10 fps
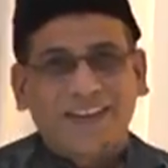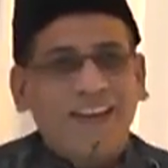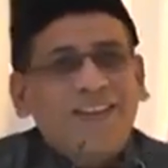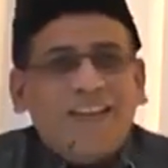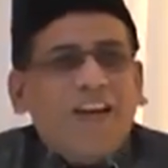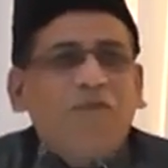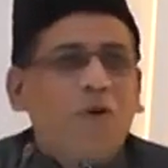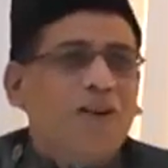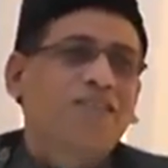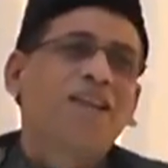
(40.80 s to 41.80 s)
And
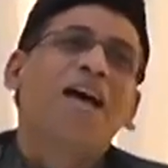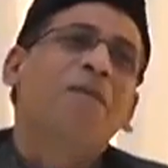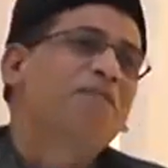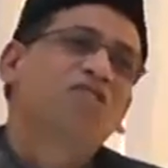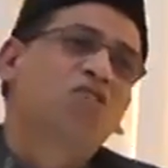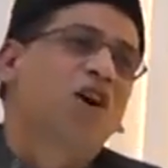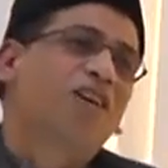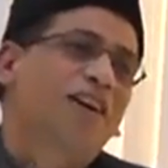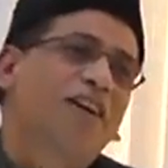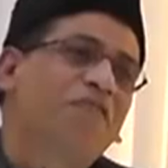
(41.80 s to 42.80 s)
therefore Islam is
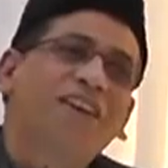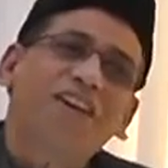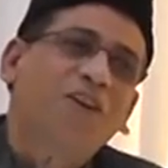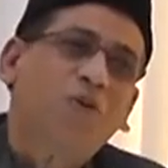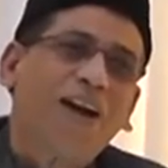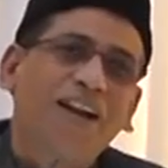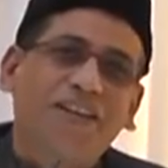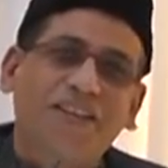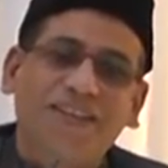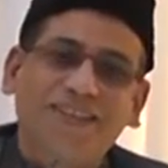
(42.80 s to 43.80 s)
not having
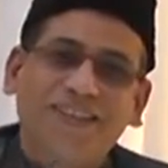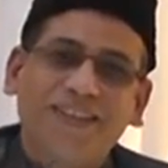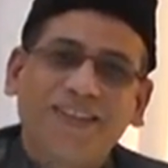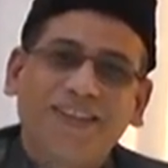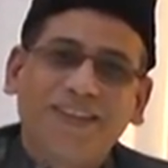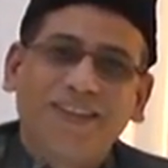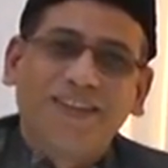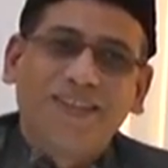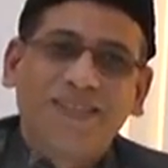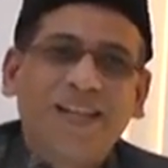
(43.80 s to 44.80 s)
equality.
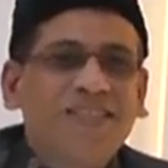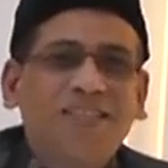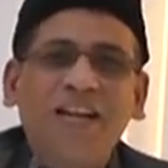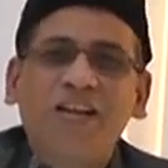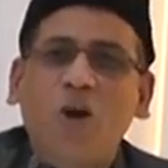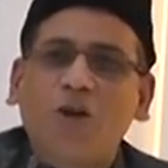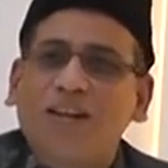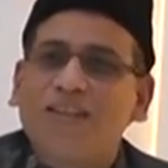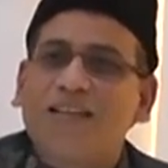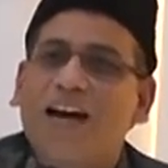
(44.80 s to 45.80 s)
Sons and
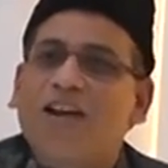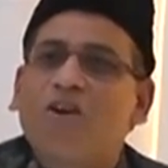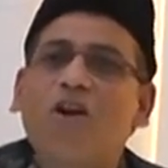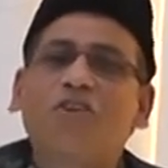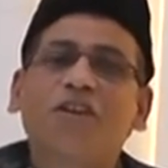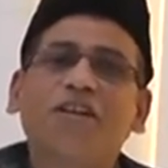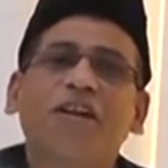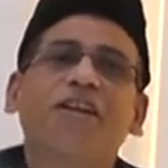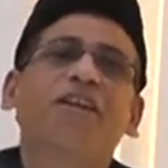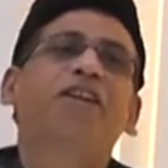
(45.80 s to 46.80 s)
daughters are not
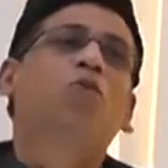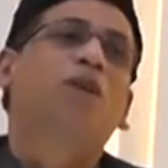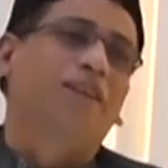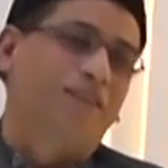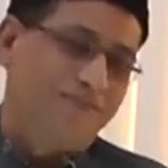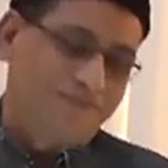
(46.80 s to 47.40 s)
treated equally.